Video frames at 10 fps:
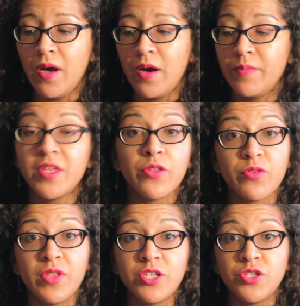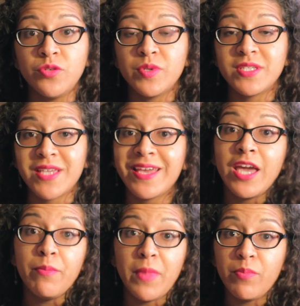Um, the other thing too is I
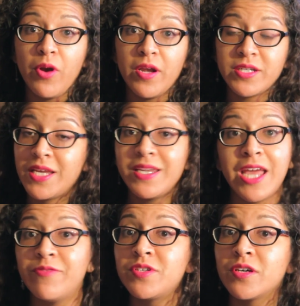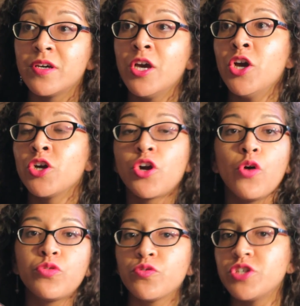kept my product. I didn't have to
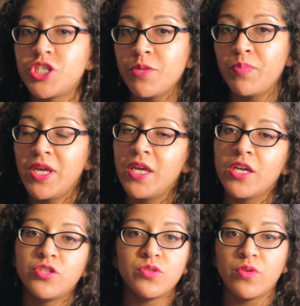go through the shipping and